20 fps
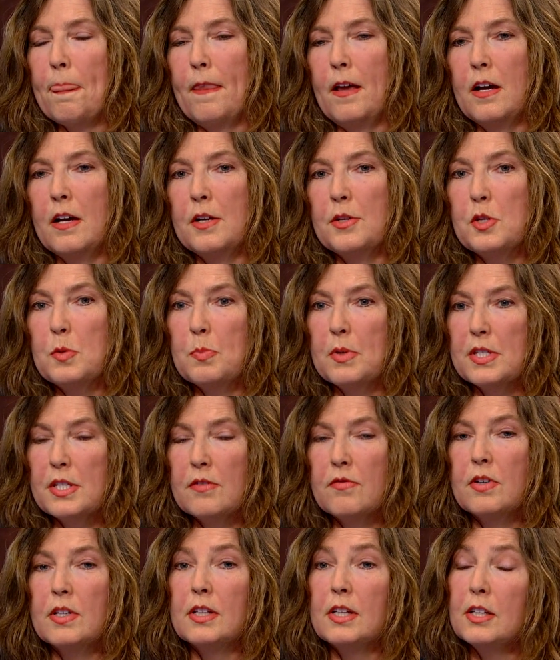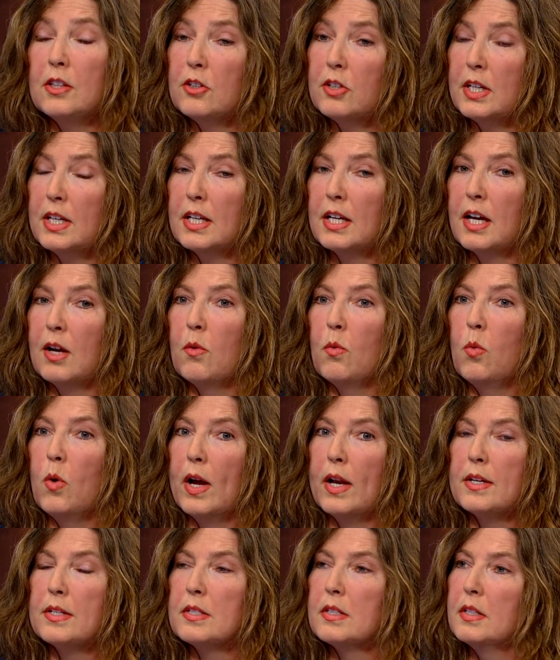uh, specifically looking at
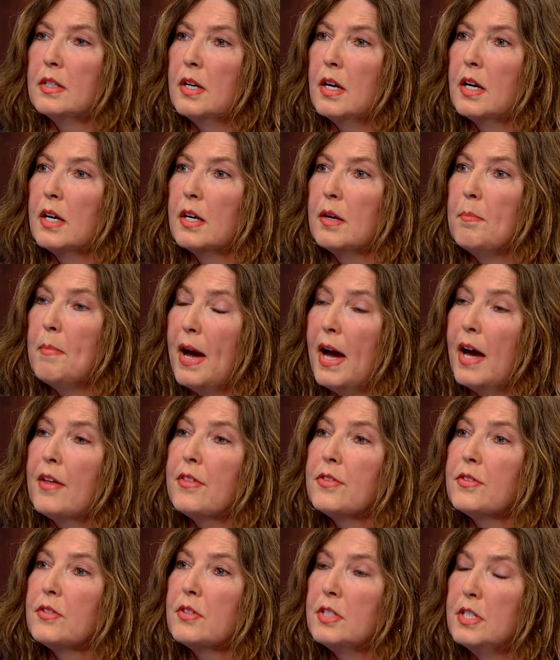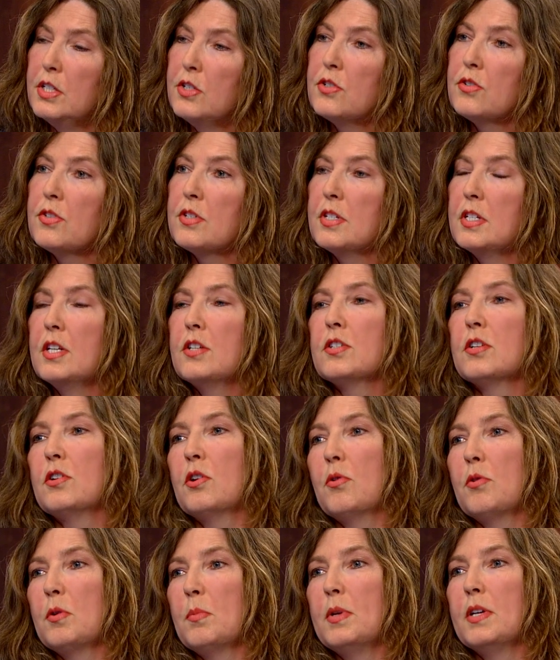what uh, math teachers need to
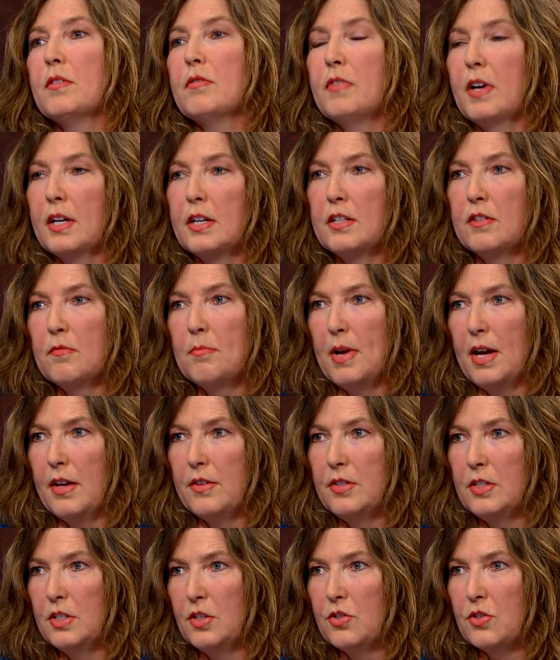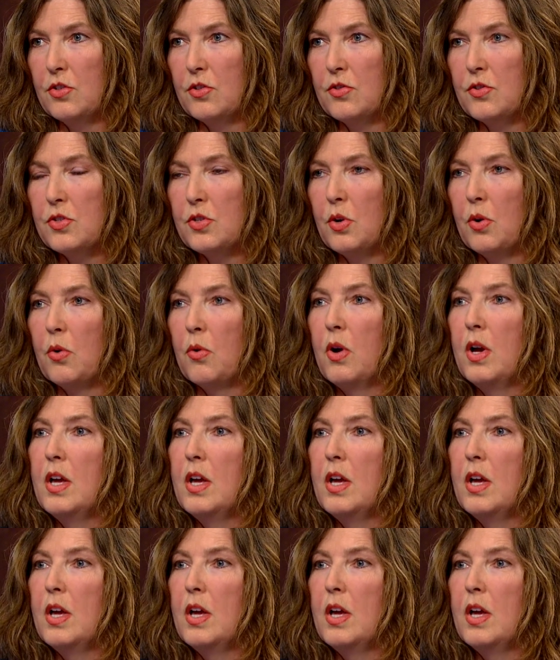know to be effective math teachers. So